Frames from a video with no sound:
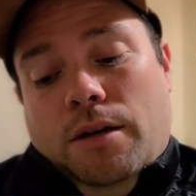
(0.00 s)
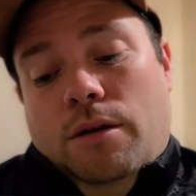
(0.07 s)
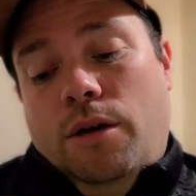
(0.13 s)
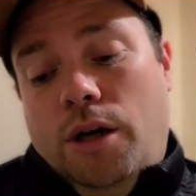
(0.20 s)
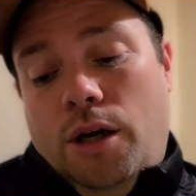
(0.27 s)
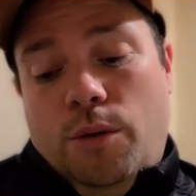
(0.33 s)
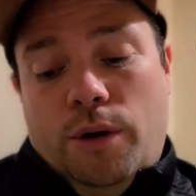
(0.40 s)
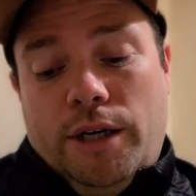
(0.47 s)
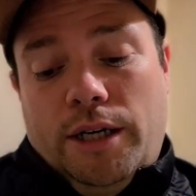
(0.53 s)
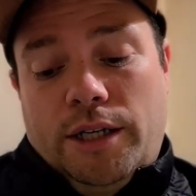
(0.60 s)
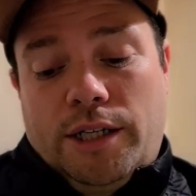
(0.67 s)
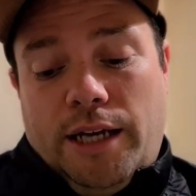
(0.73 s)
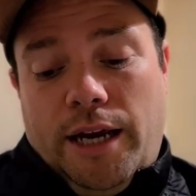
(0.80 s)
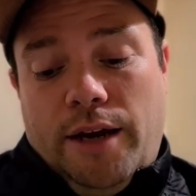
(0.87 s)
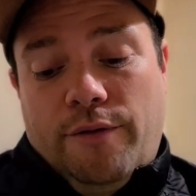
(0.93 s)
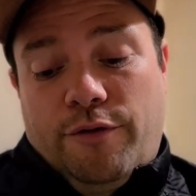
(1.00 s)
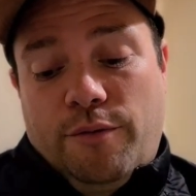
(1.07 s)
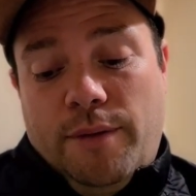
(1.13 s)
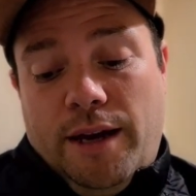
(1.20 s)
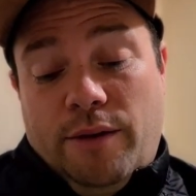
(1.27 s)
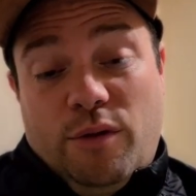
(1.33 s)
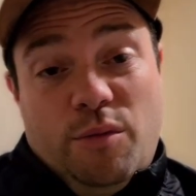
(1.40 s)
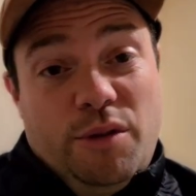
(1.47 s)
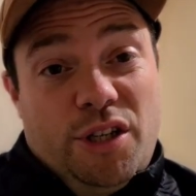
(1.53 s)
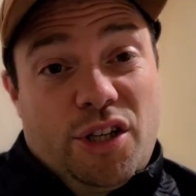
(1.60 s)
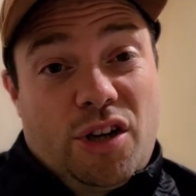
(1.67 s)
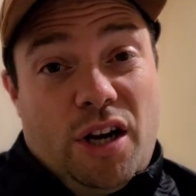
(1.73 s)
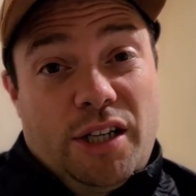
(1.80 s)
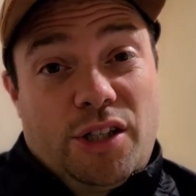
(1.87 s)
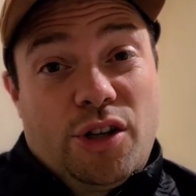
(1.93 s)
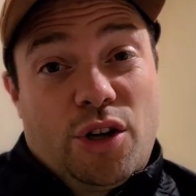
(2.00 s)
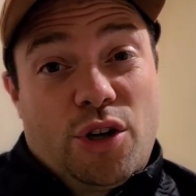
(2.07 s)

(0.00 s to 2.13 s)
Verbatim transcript: can I say? And from there on, we just kind of took